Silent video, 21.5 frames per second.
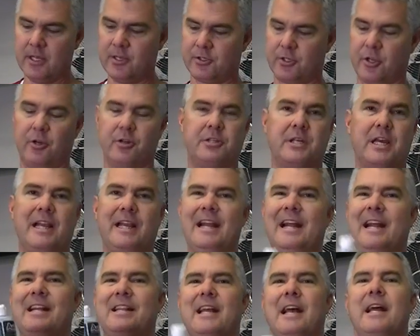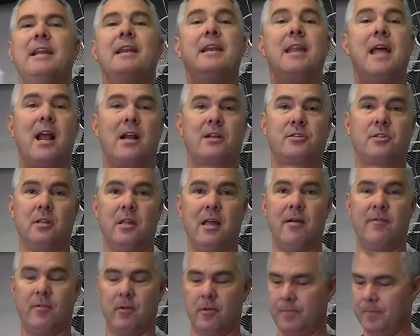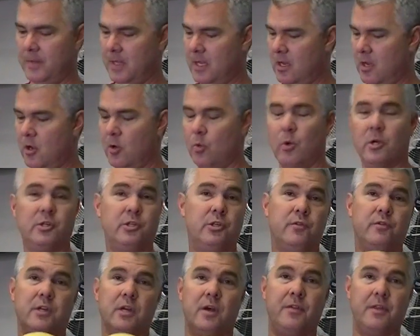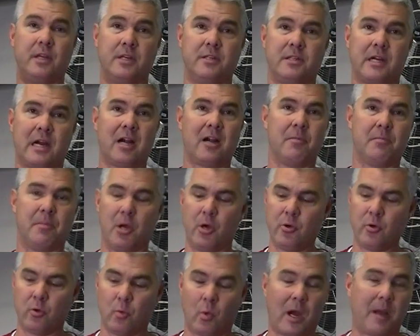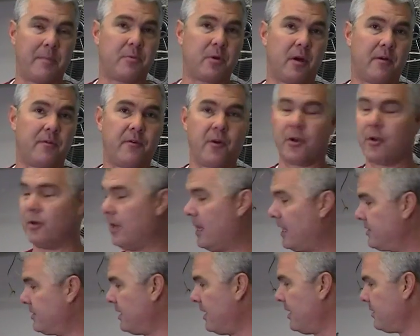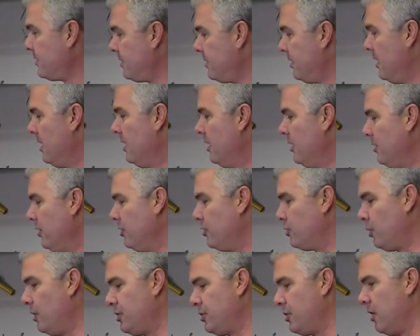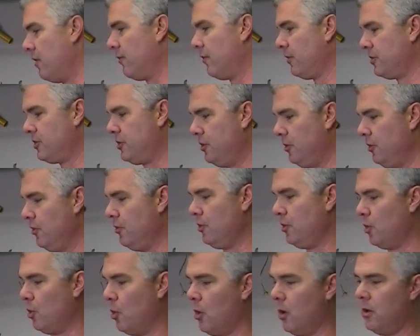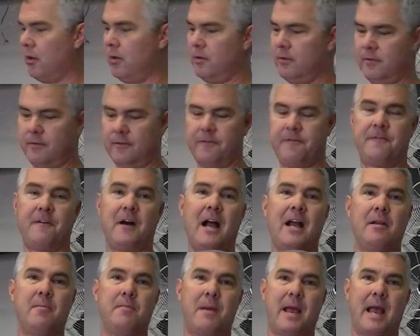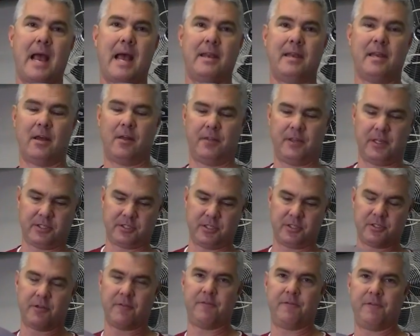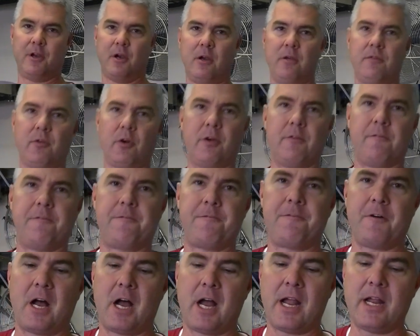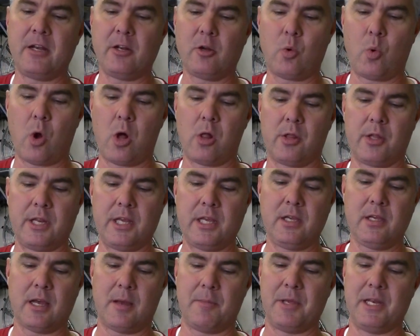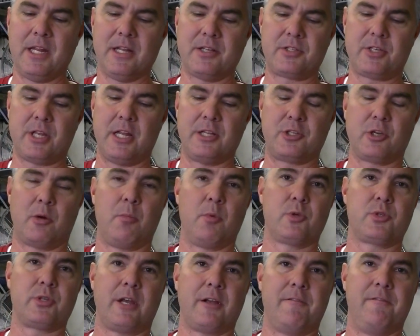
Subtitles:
so you're taking it that next level. Once you've done the entire boat and wiped off all your excess, you switch over to your fine pad. Now this is a very, very fine quality. I mean, it's almost like